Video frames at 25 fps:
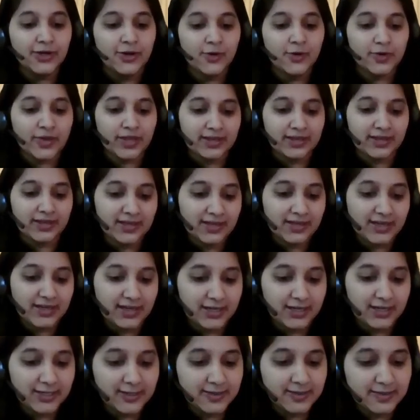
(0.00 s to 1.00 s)
Okay.
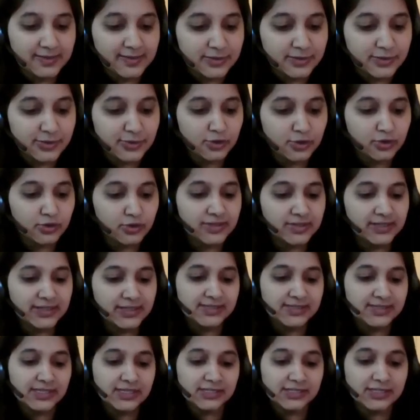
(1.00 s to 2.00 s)
So
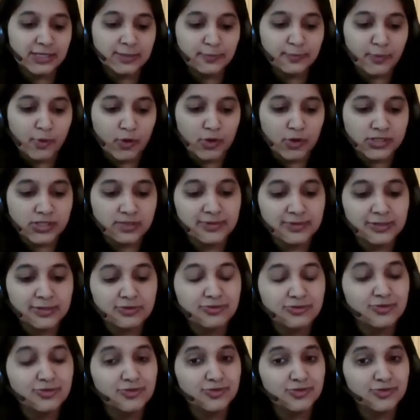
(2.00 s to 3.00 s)
is it possible
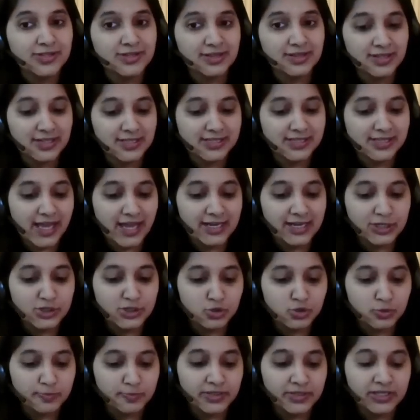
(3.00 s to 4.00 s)
to use this
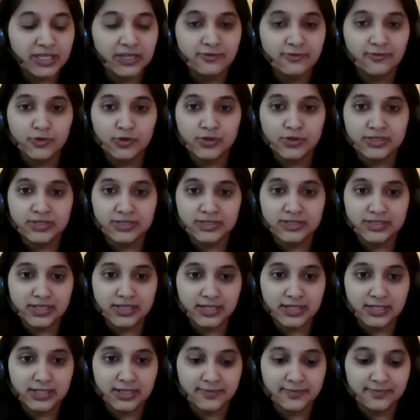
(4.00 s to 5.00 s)
and super keyword
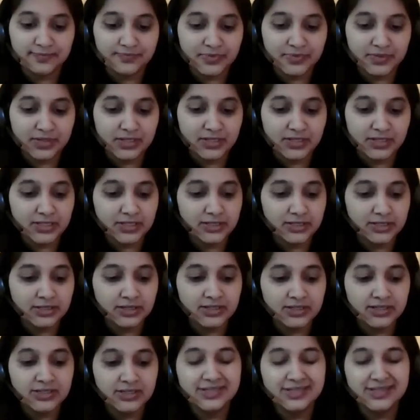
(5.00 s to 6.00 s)

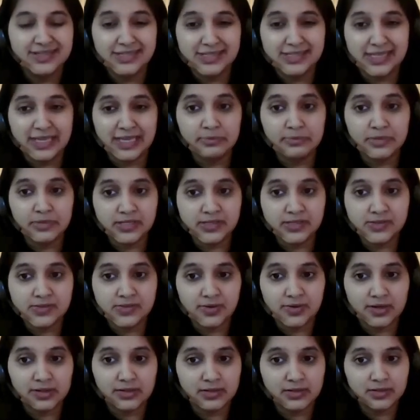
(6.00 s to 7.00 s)
in the same
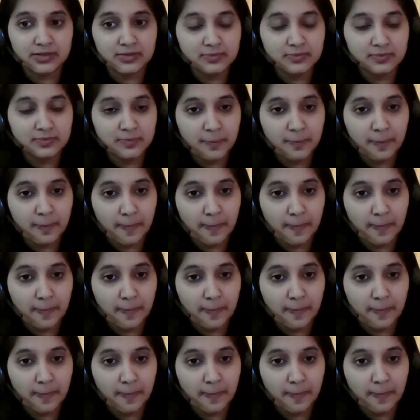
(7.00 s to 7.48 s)
constructor?